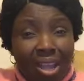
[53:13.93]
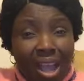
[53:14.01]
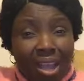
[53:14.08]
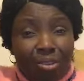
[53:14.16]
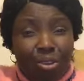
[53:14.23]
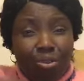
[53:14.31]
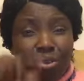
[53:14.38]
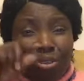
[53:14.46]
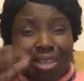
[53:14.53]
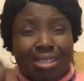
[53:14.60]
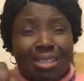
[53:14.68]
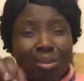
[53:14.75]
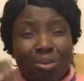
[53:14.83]
I know you
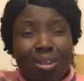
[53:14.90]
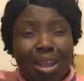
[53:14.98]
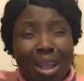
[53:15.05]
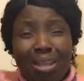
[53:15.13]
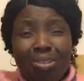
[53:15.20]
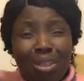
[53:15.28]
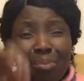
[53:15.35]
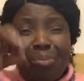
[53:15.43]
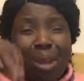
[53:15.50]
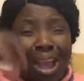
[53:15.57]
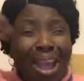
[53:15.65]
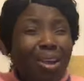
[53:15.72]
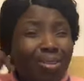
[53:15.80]
understand where you're at,
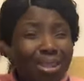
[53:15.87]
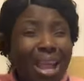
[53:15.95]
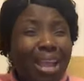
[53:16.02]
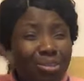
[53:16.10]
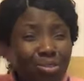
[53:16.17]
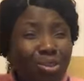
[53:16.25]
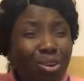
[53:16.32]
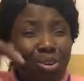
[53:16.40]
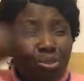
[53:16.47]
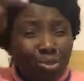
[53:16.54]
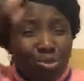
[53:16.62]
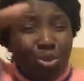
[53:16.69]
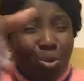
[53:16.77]
but I know
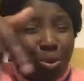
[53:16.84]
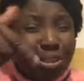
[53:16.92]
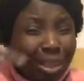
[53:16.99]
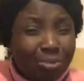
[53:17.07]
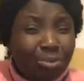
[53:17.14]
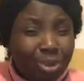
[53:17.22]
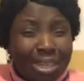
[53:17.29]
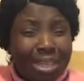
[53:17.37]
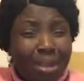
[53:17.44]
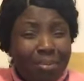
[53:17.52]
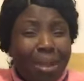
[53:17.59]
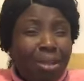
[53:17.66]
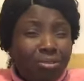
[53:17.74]
you know what I'm talking
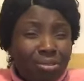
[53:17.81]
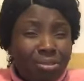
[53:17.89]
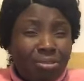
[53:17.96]
about.